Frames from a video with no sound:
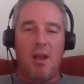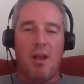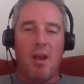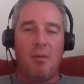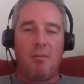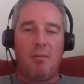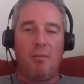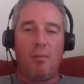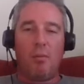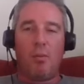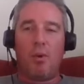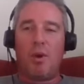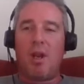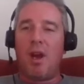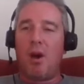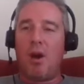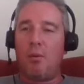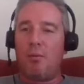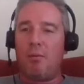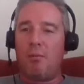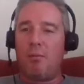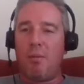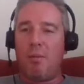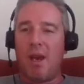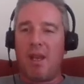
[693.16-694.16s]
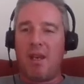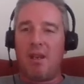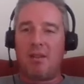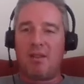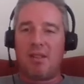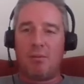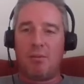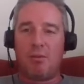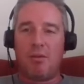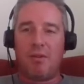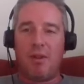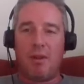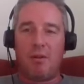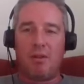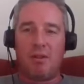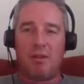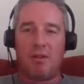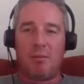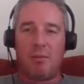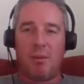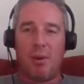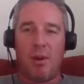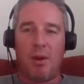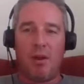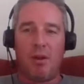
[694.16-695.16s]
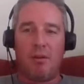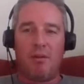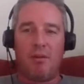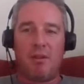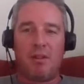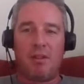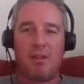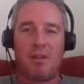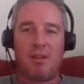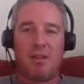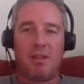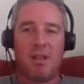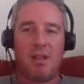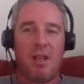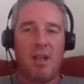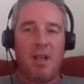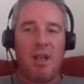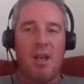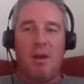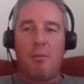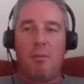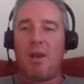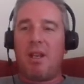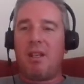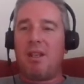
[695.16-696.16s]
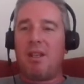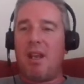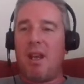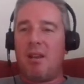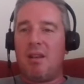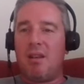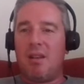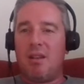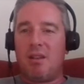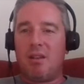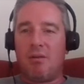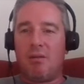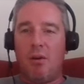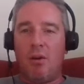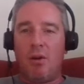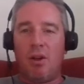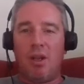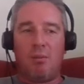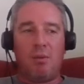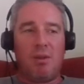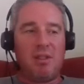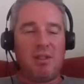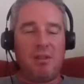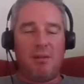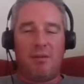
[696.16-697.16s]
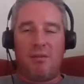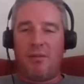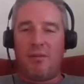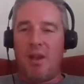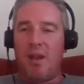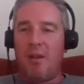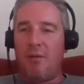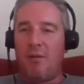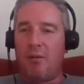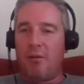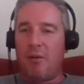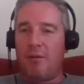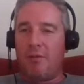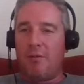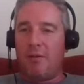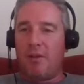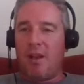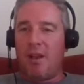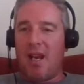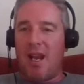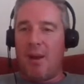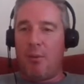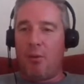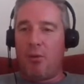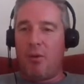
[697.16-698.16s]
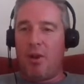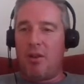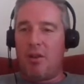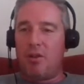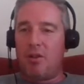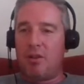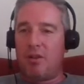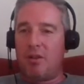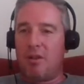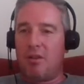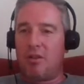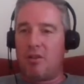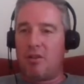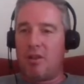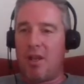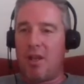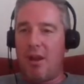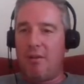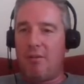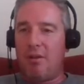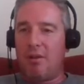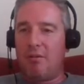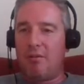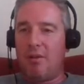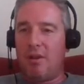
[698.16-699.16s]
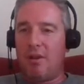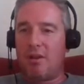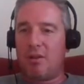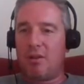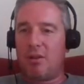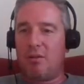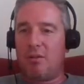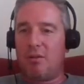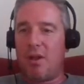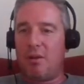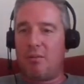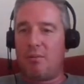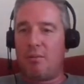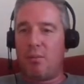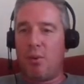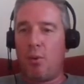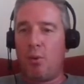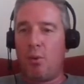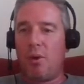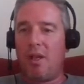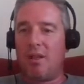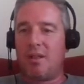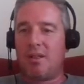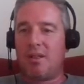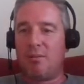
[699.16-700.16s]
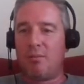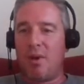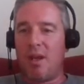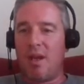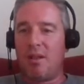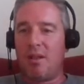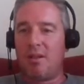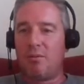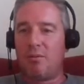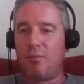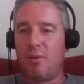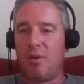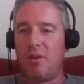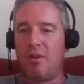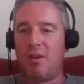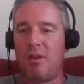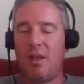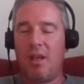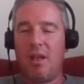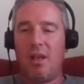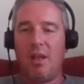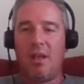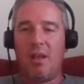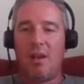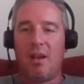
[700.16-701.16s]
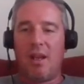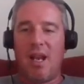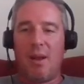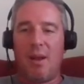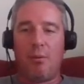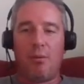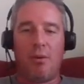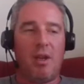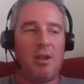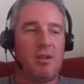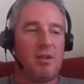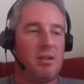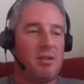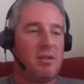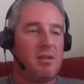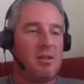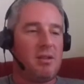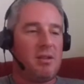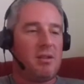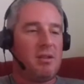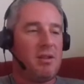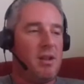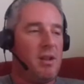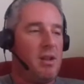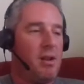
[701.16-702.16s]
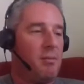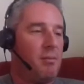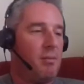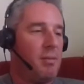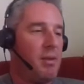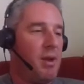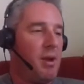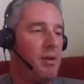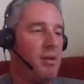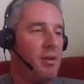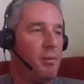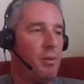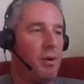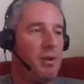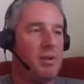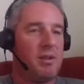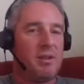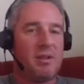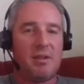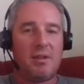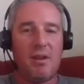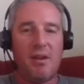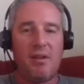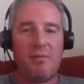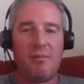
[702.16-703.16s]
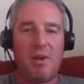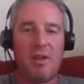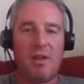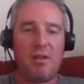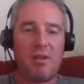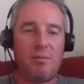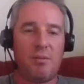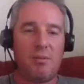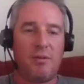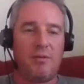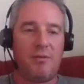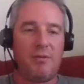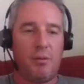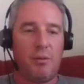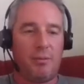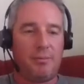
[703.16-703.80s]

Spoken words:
would help manage some of those supplier risks. But again, these are arguments in favour of collaboration and sharing risk and pooling demand with collaborations like the ones I've mentioned before.